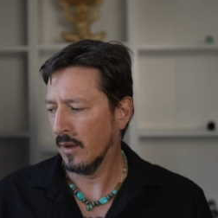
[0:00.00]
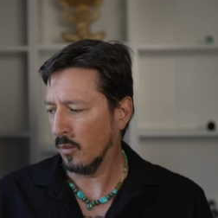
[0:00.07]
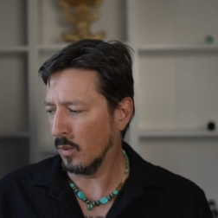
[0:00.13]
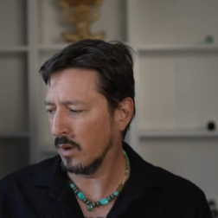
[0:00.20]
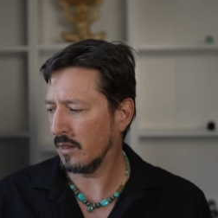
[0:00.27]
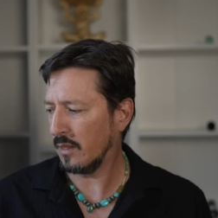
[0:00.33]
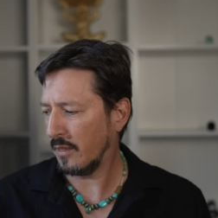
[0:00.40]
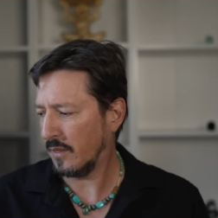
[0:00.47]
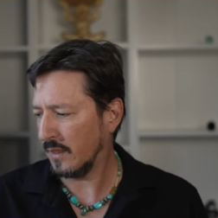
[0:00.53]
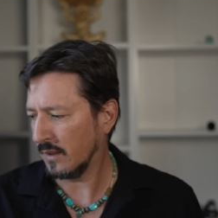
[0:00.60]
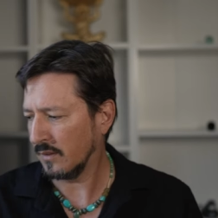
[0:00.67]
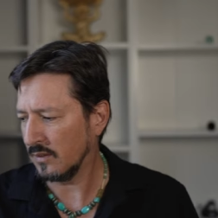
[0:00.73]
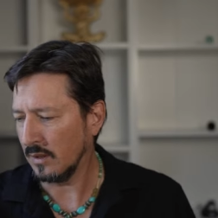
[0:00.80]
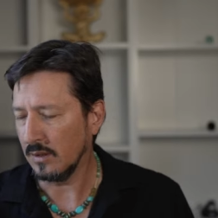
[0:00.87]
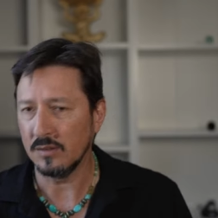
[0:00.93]
One of the
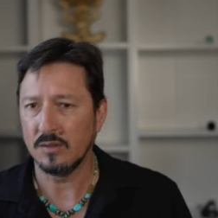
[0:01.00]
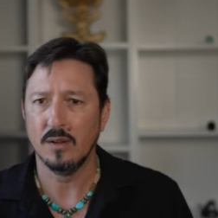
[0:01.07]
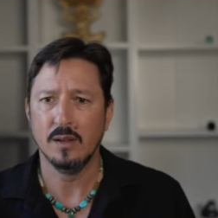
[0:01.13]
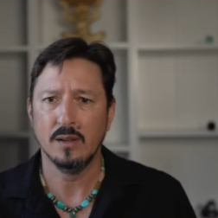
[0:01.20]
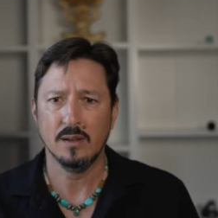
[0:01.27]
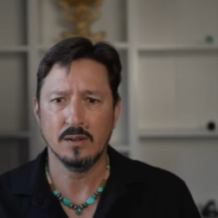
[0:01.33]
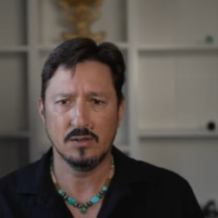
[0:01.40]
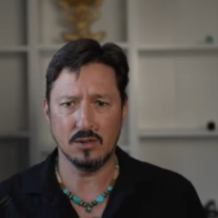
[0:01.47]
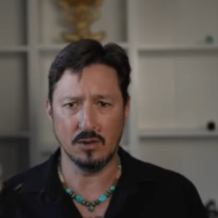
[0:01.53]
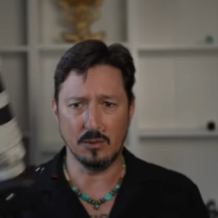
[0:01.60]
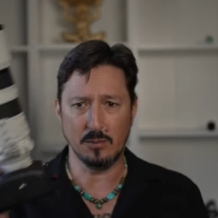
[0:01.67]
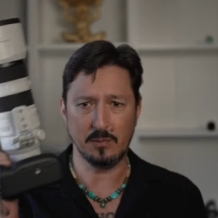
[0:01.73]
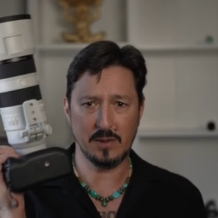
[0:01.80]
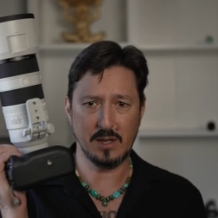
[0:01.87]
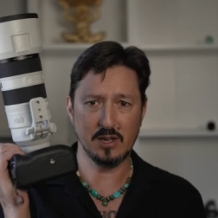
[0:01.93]
things is
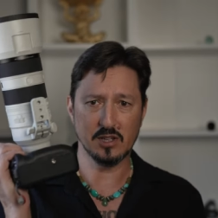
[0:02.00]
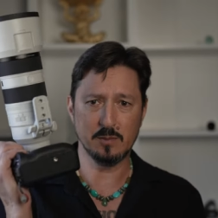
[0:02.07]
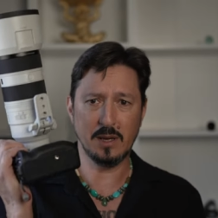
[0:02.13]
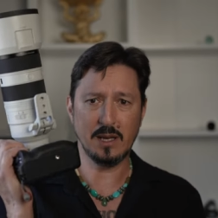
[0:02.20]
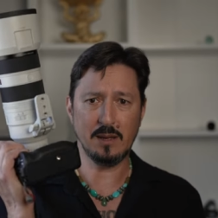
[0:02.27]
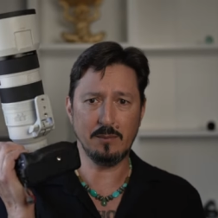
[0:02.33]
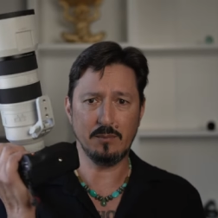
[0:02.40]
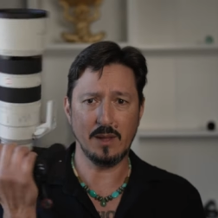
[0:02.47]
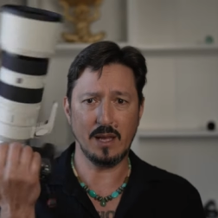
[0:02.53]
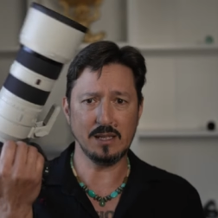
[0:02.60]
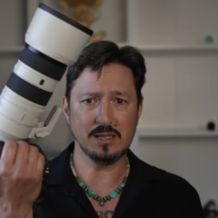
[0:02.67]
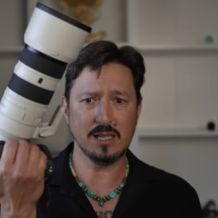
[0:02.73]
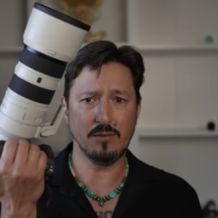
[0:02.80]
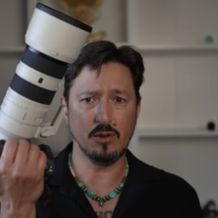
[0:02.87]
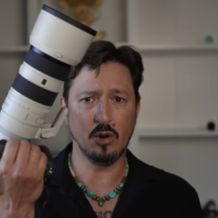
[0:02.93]
so here's my
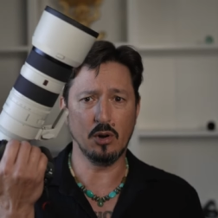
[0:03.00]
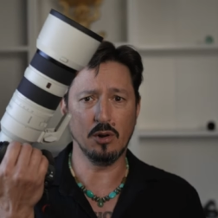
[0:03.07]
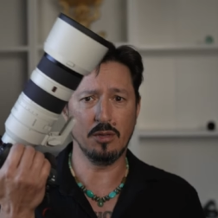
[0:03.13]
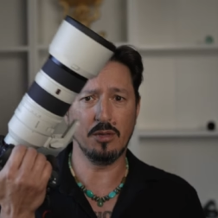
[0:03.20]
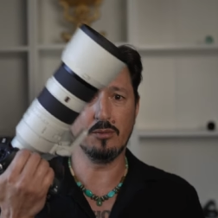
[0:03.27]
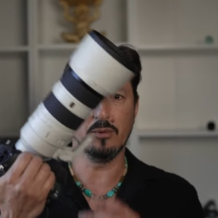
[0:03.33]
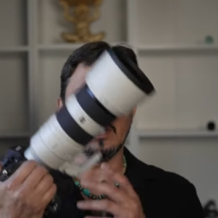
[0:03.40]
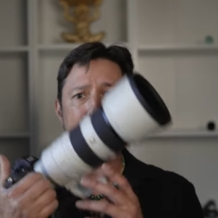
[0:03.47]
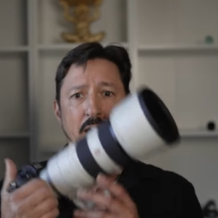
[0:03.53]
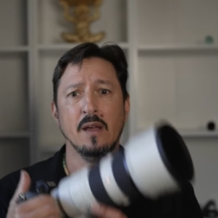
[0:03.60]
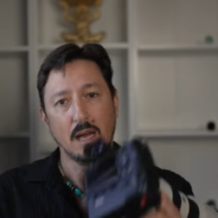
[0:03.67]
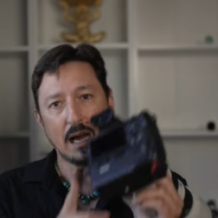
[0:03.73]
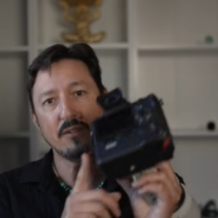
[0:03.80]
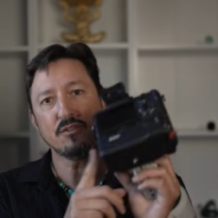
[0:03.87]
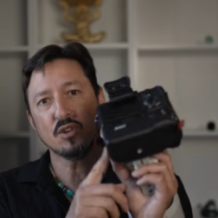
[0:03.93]
A7R3.
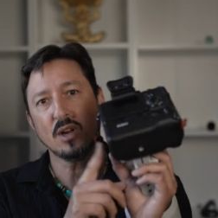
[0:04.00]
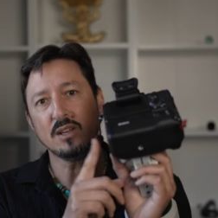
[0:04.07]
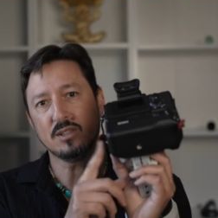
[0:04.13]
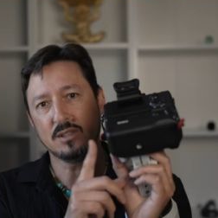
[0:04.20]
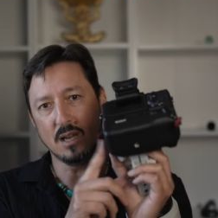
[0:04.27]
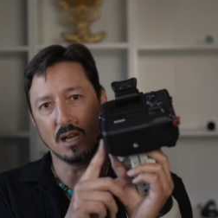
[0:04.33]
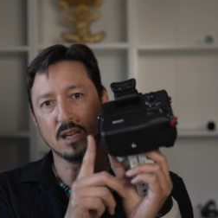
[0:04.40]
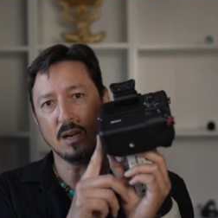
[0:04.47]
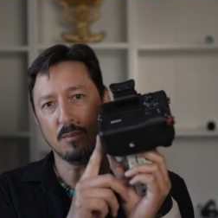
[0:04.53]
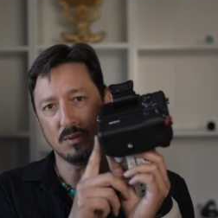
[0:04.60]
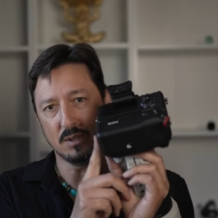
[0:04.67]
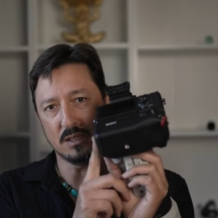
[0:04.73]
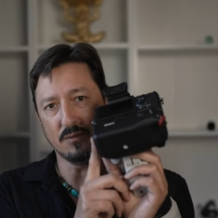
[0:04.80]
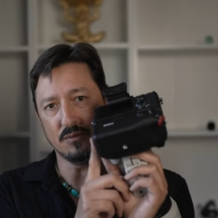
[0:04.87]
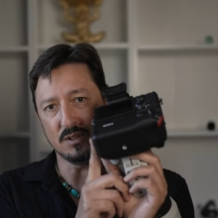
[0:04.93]
I've tried a couple
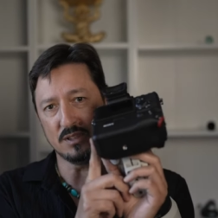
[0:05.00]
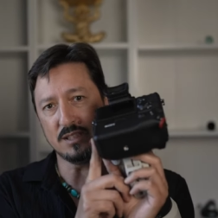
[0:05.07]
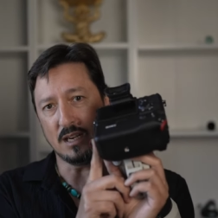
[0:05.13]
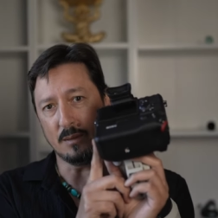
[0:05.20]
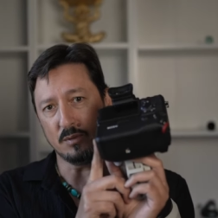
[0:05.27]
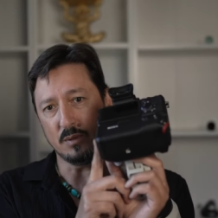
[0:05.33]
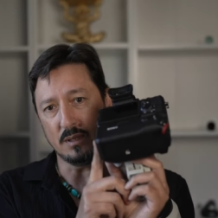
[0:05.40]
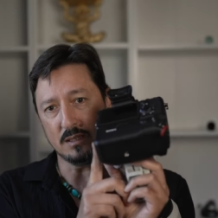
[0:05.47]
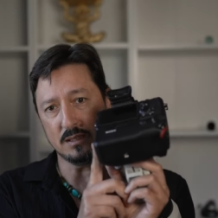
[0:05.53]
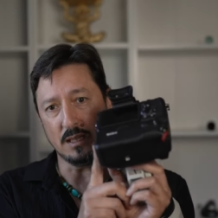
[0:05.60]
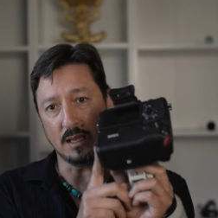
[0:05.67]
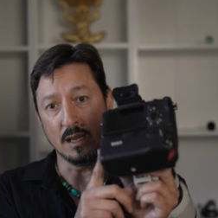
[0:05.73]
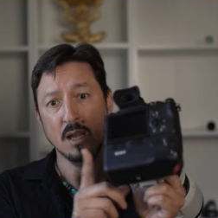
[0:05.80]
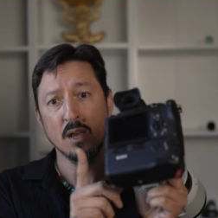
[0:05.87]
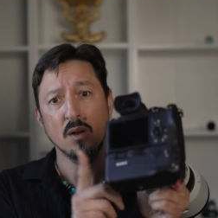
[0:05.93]
of different setups with this
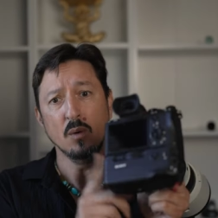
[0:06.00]
thing.